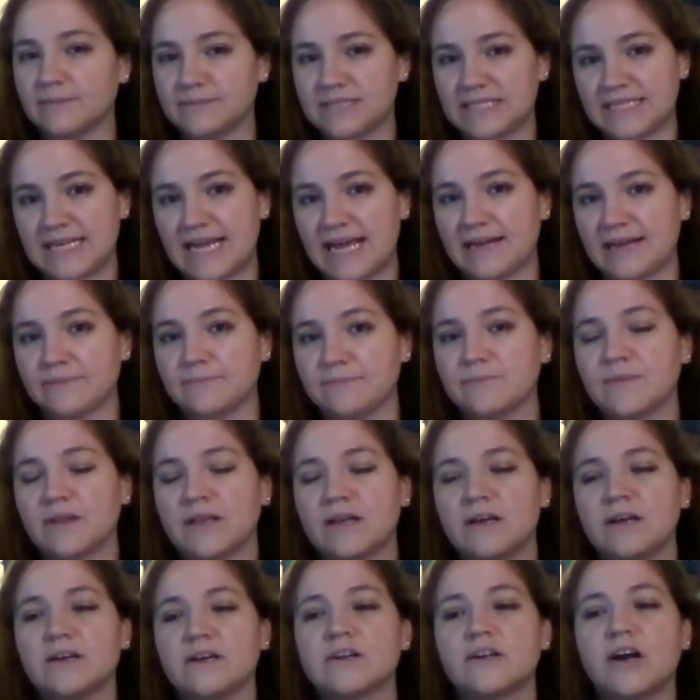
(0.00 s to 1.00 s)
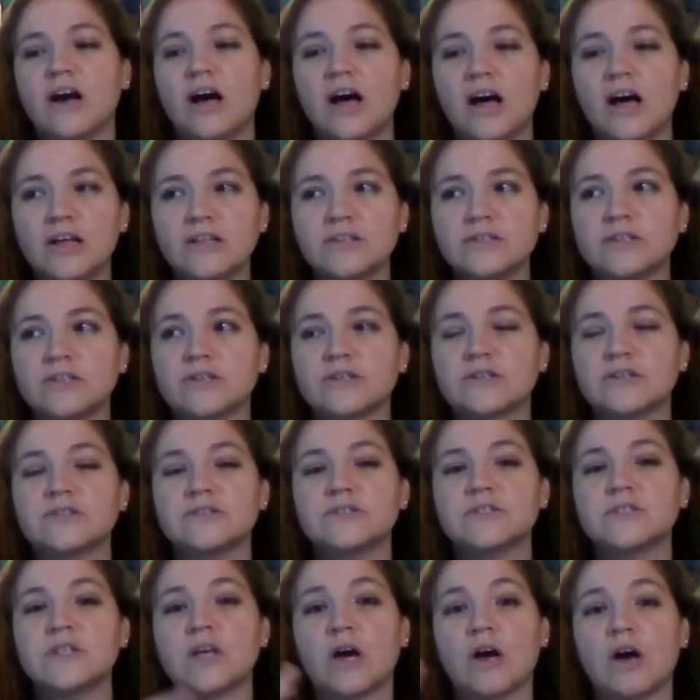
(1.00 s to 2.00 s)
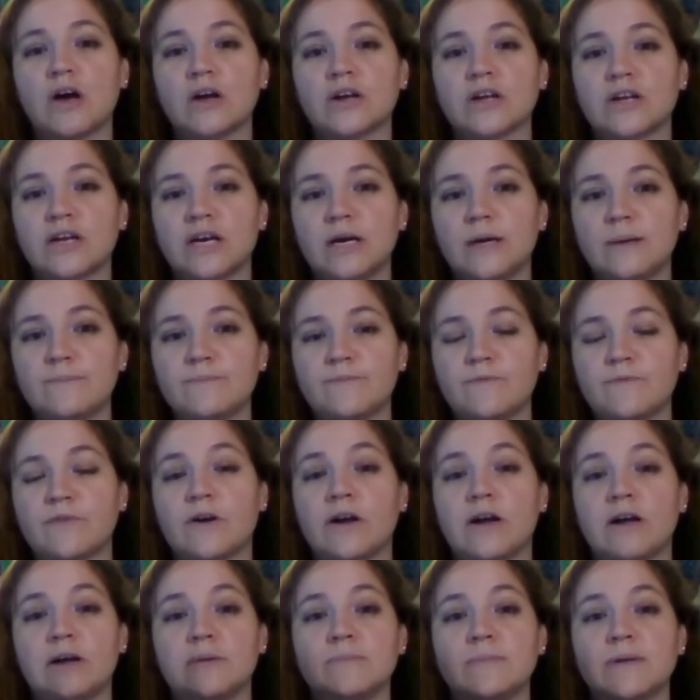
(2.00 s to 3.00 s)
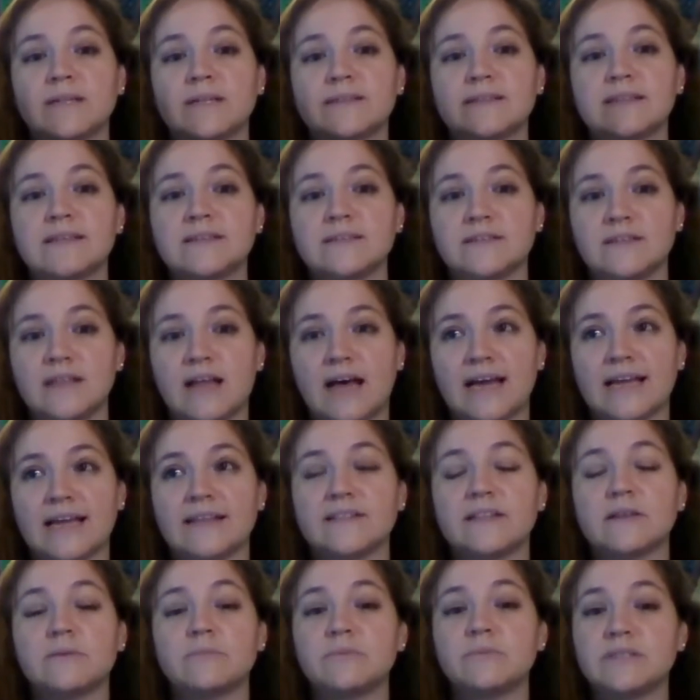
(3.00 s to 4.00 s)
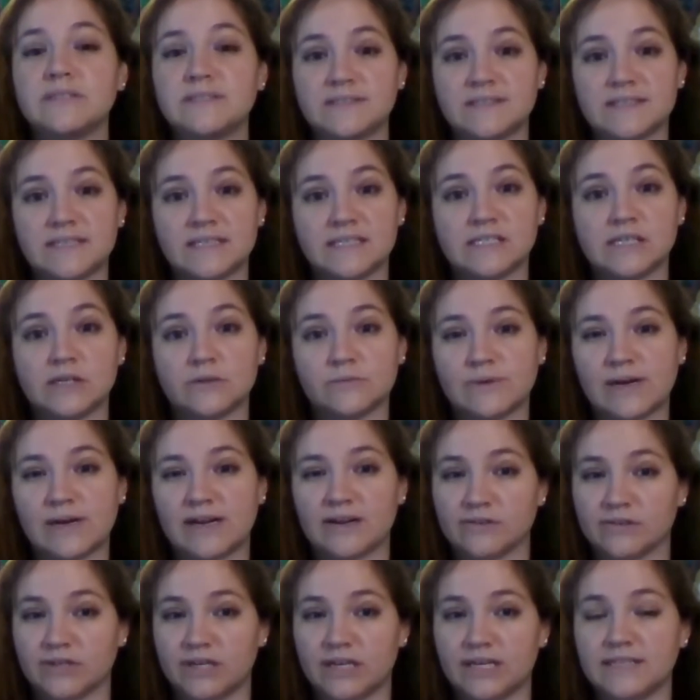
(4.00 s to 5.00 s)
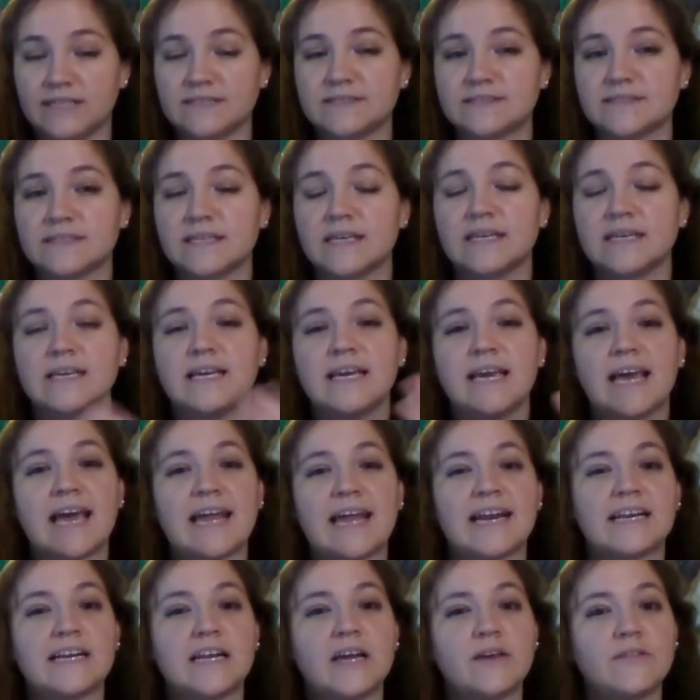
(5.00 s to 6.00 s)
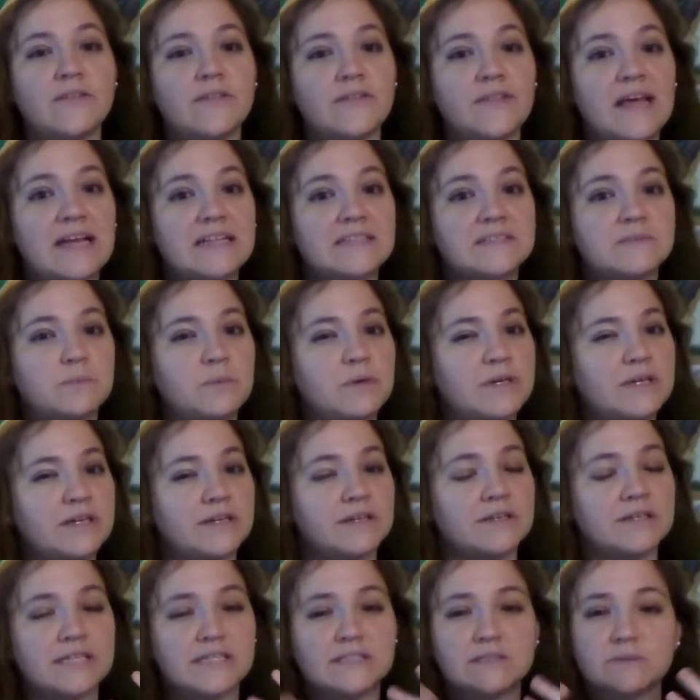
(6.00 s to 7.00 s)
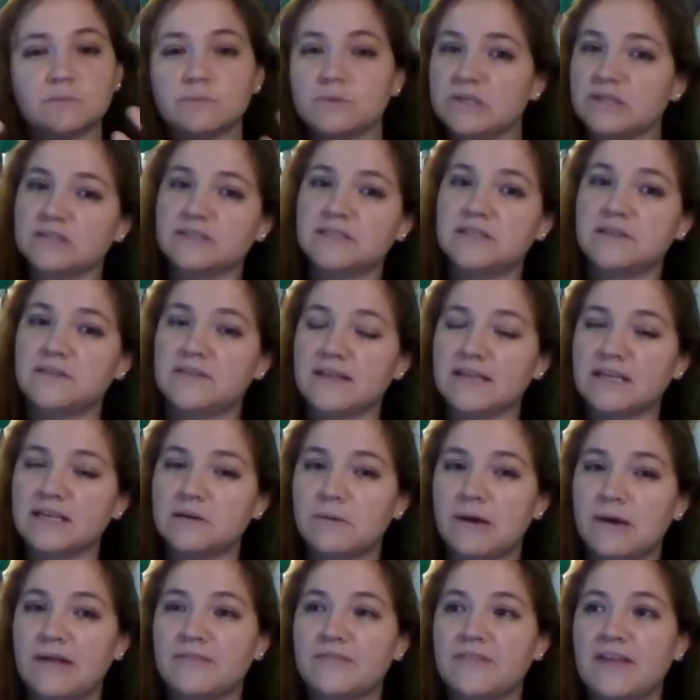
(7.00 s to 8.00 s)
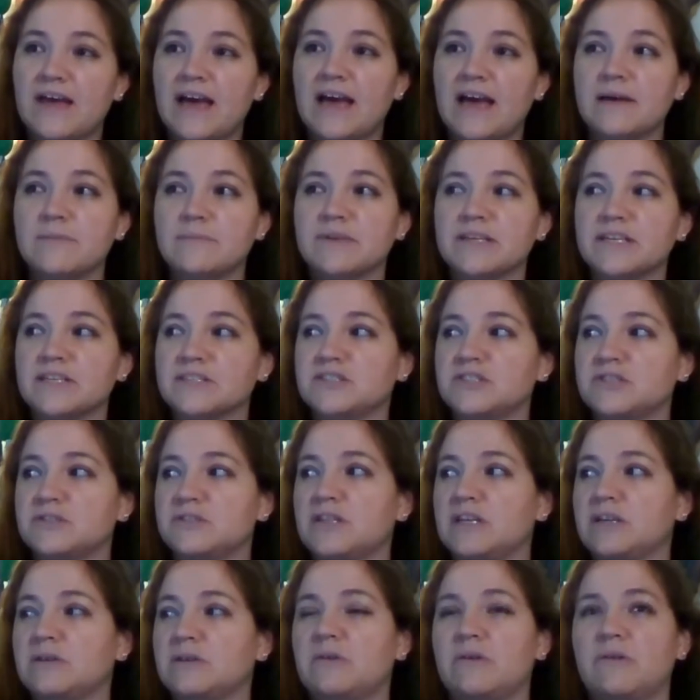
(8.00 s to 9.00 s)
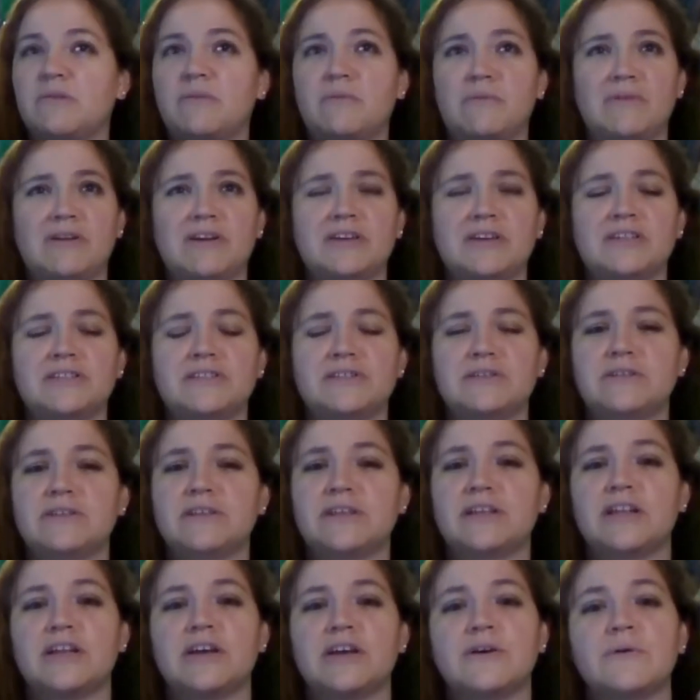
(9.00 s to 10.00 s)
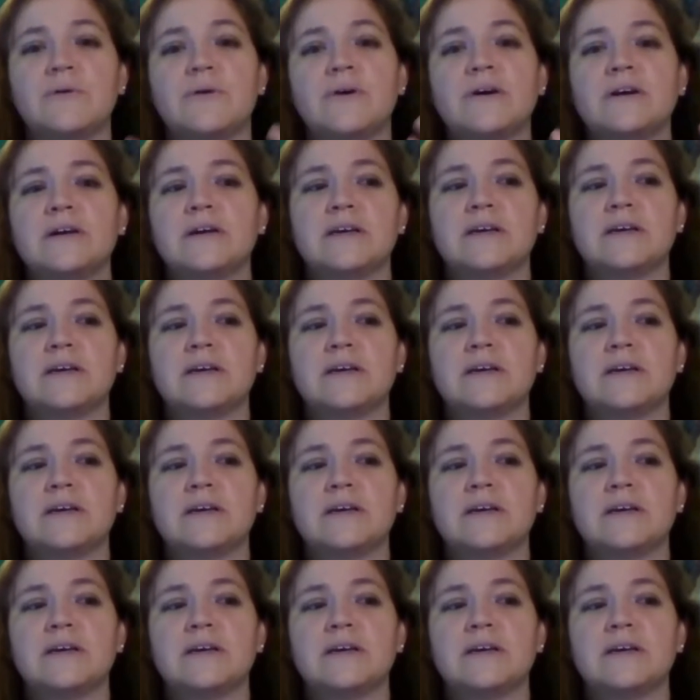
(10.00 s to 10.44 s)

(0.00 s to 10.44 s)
up today. Colors come from the light that we see around us. And I know that that's weird. It's weird to think about that because you think, well, what are you,